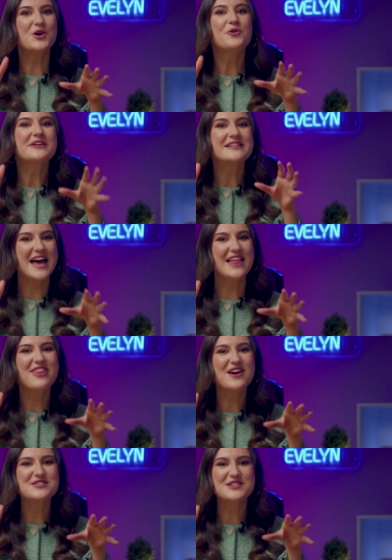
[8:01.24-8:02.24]
over
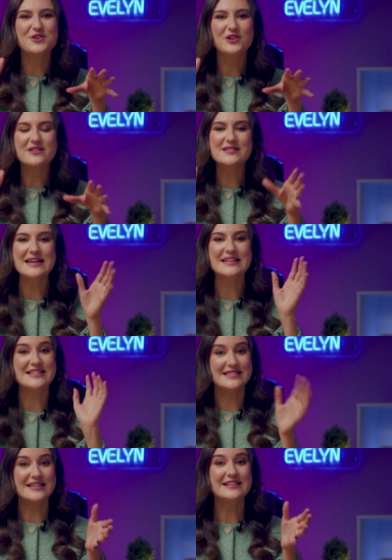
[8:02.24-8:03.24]
$10,000 in
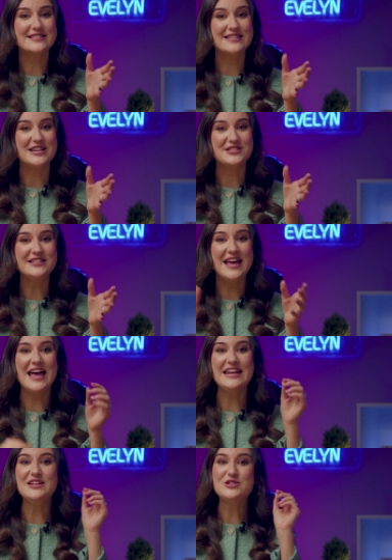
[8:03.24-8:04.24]
a single session
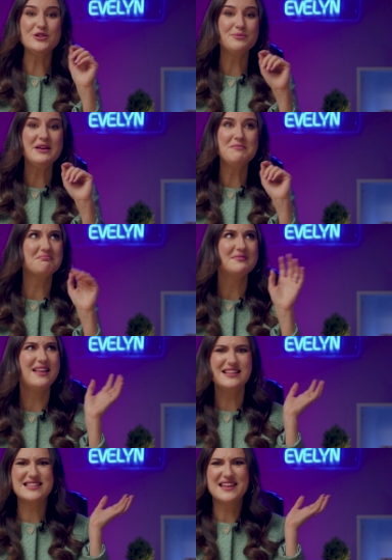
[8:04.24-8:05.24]
and it took me
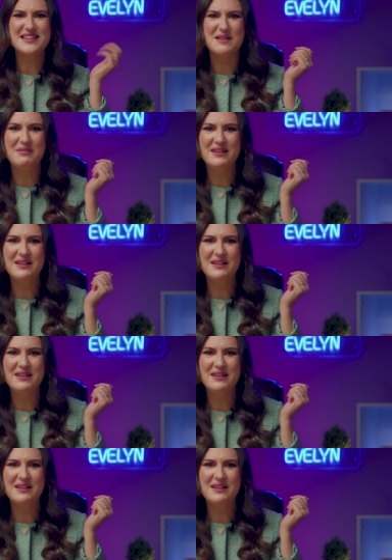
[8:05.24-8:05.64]
less than 10